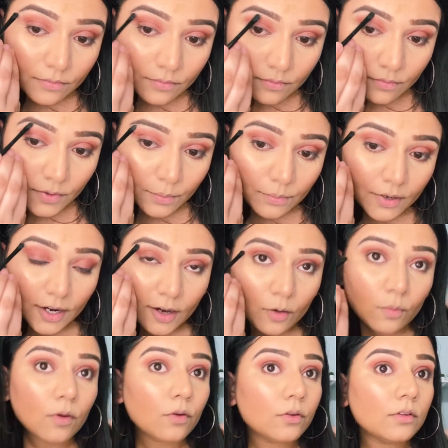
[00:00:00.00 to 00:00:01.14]
my brow
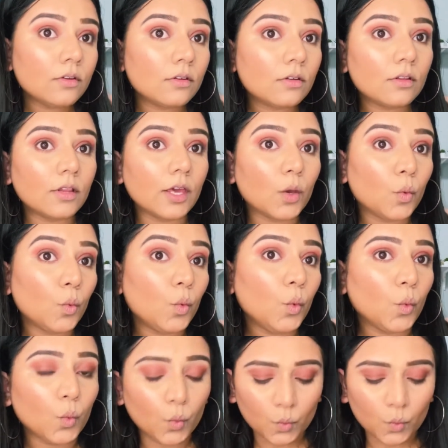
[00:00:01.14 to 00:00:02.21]
bone, like ooh,